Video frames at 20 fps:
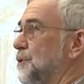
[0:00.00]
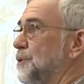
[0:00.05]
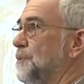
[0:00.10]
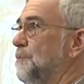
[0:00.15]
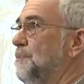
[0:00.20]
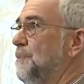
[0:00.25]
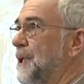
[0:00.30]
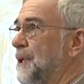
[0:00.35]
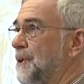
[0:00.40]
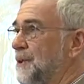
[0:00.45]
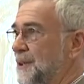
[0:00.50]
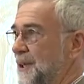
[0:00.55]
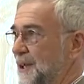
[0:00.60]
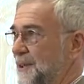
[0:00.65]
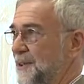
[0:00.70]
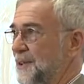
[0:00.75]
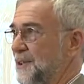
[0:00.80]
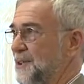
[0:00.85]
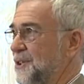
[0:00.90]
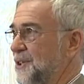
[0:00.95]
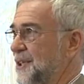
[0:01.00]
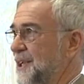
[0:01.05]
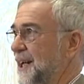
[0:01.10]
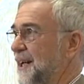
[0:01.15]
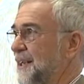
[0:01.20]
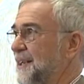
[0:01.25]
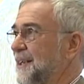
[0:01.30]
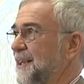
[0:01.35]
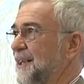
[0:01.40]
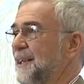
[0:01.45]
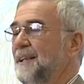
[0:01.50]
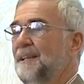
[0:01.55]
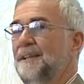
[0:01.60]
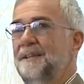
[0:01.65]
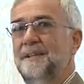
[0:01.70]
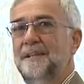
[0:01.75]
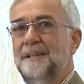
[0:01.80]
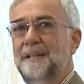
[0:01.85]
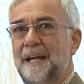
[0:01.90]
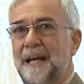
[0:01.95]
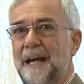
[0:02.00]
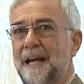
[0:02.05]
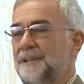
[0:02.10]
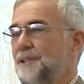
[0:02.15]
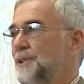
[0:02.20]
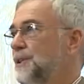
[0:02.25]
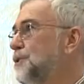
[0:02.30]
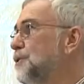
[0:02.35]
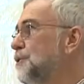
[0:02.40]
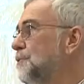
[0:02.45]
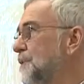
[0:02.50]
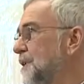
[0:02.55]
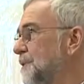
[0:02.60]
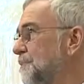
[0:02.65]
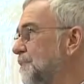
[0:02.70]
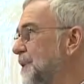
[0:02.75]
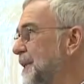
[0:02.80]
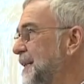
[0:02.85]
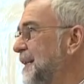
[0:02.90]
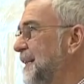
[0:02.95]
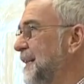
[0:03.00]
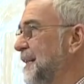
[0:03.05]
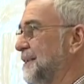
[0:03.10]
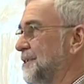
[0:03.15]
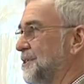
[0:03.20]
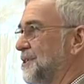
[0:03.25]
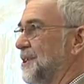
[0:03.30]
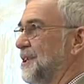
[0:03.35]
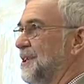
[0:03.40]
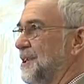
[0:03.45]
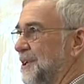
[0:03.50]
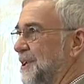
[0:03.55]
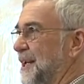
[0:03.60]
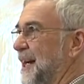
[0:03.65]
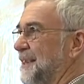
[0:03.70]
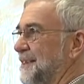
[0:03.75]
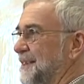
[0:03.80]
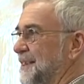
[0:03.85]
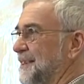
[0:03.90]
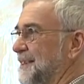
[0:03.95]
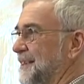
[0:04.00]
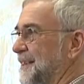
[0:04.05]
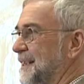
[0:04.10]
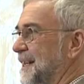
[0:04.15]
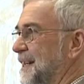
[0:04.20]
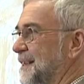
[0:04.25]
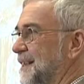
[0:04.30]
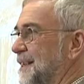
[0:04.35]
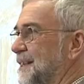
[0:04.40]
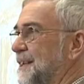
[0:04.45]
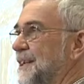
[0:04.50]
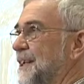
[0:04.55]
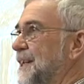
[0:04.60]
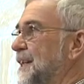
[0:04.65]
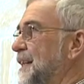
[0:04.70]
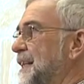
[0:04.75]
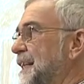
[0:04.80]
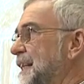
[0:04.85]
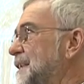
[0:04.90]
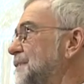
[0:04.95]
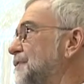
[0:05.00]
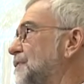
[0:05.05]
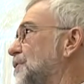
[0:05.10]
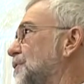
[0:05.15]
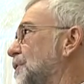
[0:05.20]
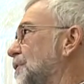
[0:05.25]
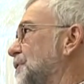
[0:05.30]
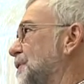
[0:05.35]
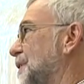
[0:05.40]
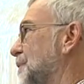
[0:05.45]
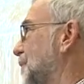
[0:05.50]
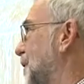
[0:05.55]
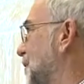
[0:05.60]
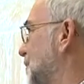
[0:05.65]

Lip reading: to build understanding as human beings connecting together, even on the